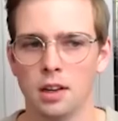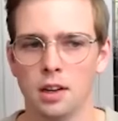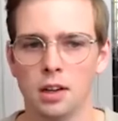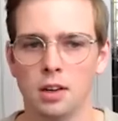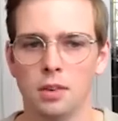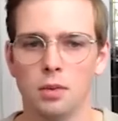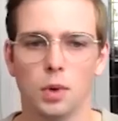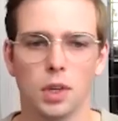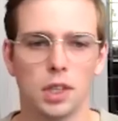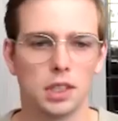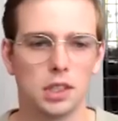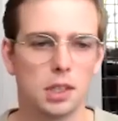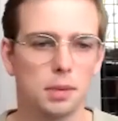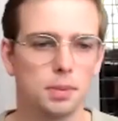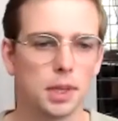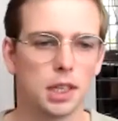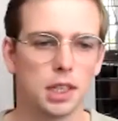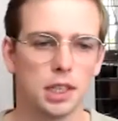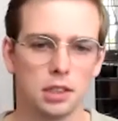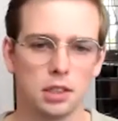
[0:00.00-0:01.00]
What I
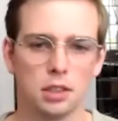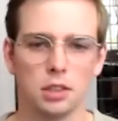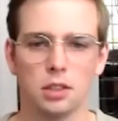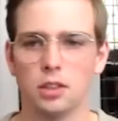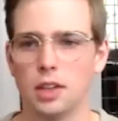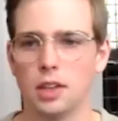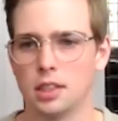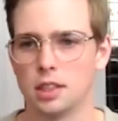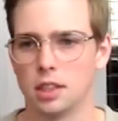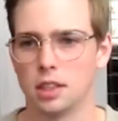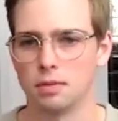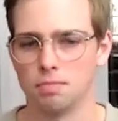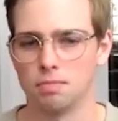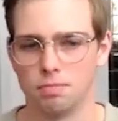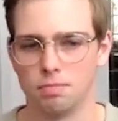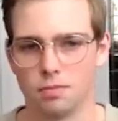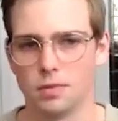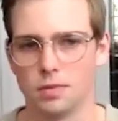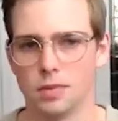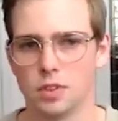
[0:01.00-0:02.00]
typically do is I
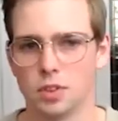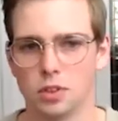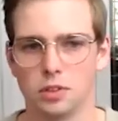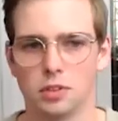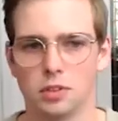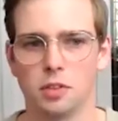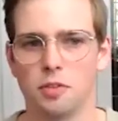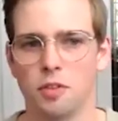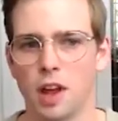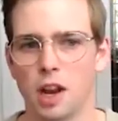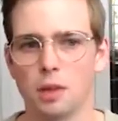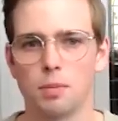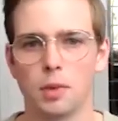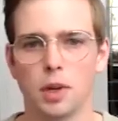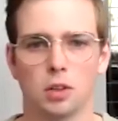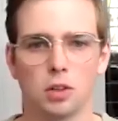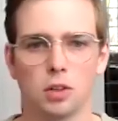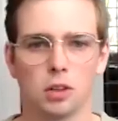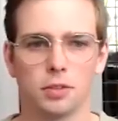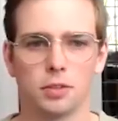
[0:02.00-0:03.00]
sort of develop my
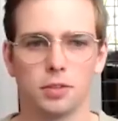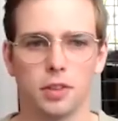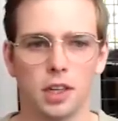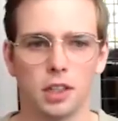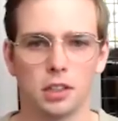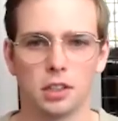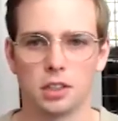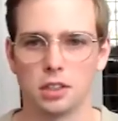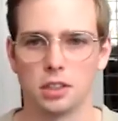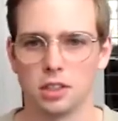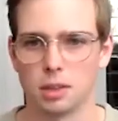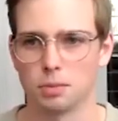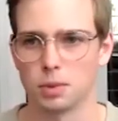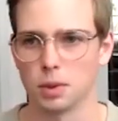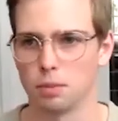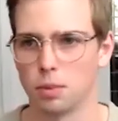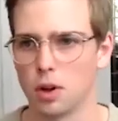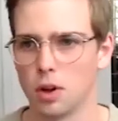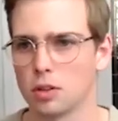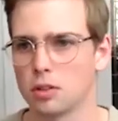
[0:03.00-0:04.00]
Docker files in
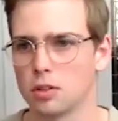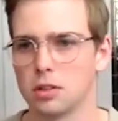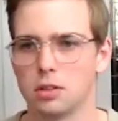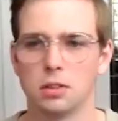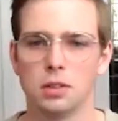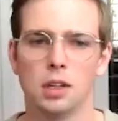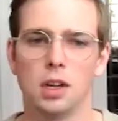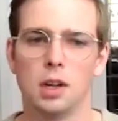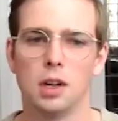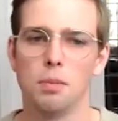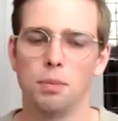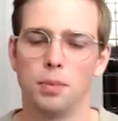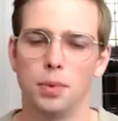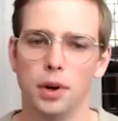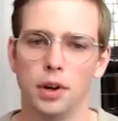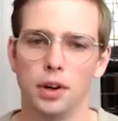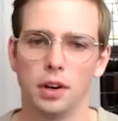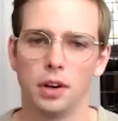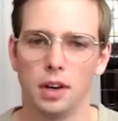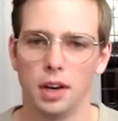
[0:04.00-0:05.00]
separate blocks,
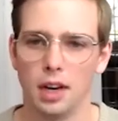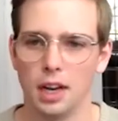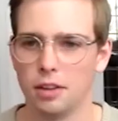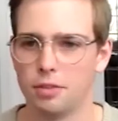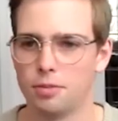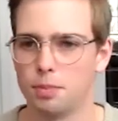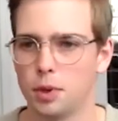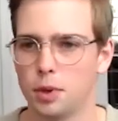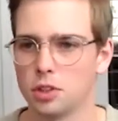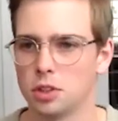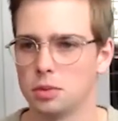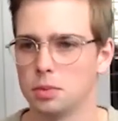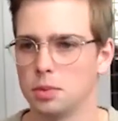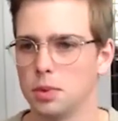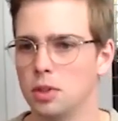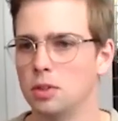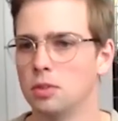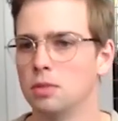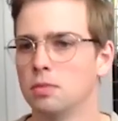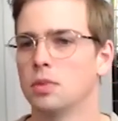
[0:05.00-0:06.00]
but if
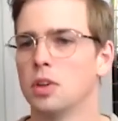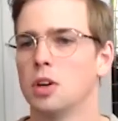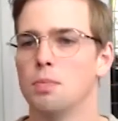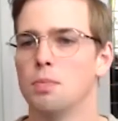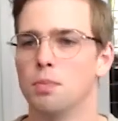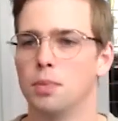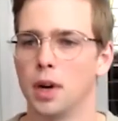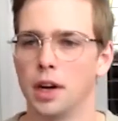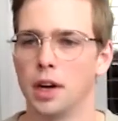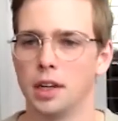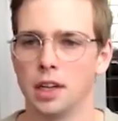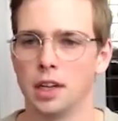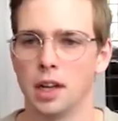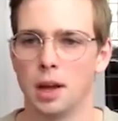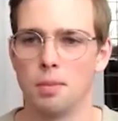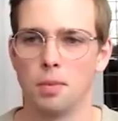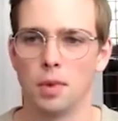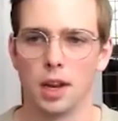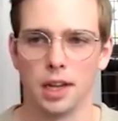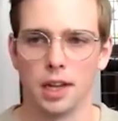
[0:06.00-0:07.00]
possible, combine
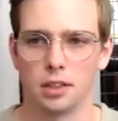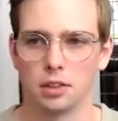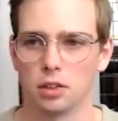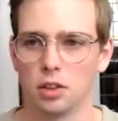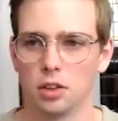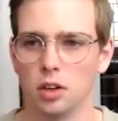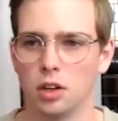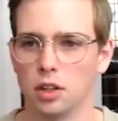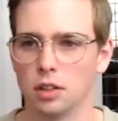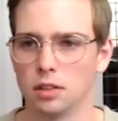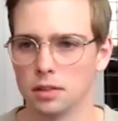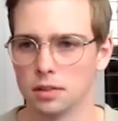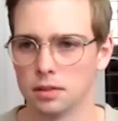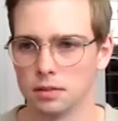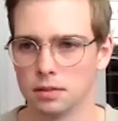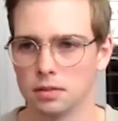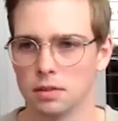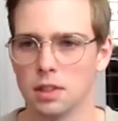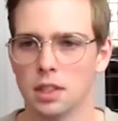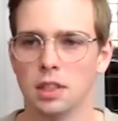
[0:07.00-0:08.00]
them later on.
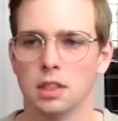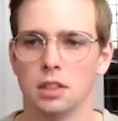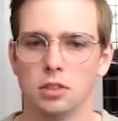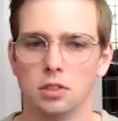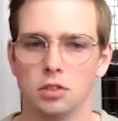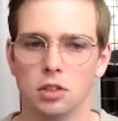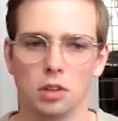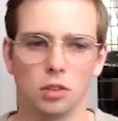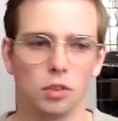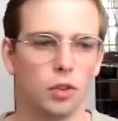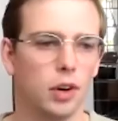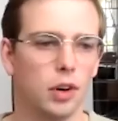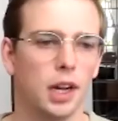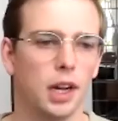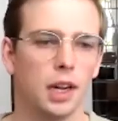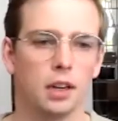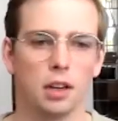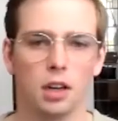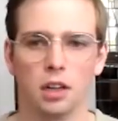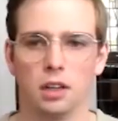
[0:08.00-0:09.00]
So don't
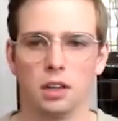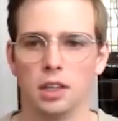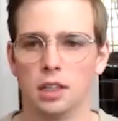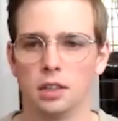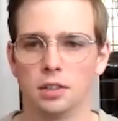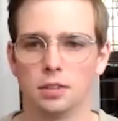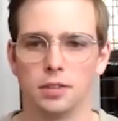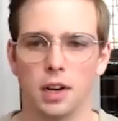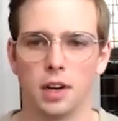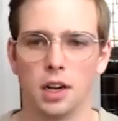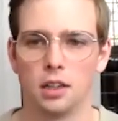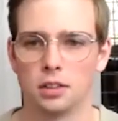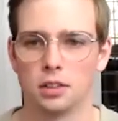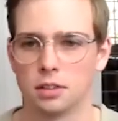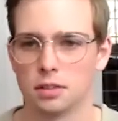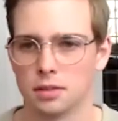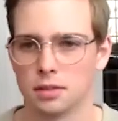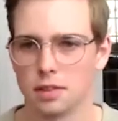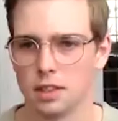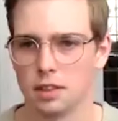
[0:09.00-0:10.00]
create unneeded
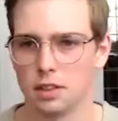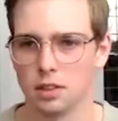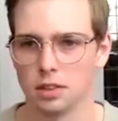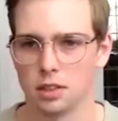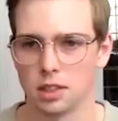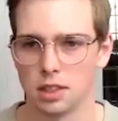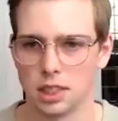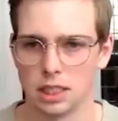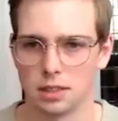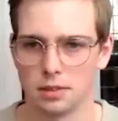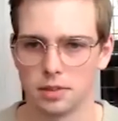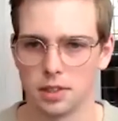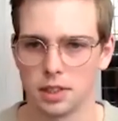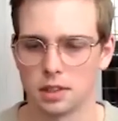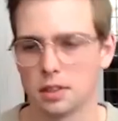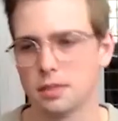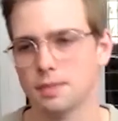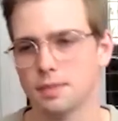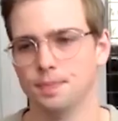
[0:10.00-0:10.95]
files and those kinds of things.